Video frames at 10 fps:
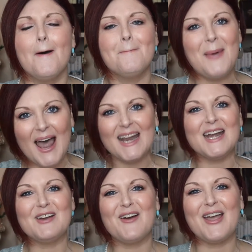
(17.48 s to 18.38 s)
But
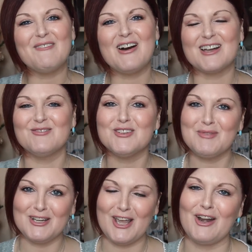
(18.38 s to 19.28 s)
anyway, welcome to
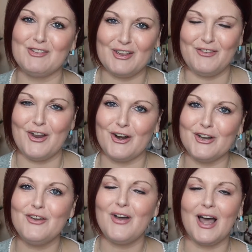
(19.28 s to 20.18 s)
my channel. If you are
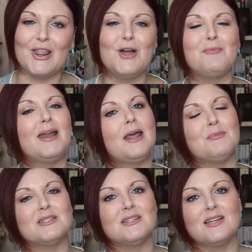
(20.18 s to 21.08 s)
new, hello, my
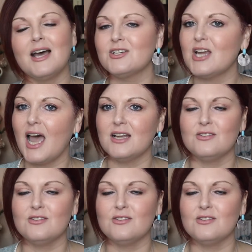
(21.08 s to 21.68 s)
name is Natasha.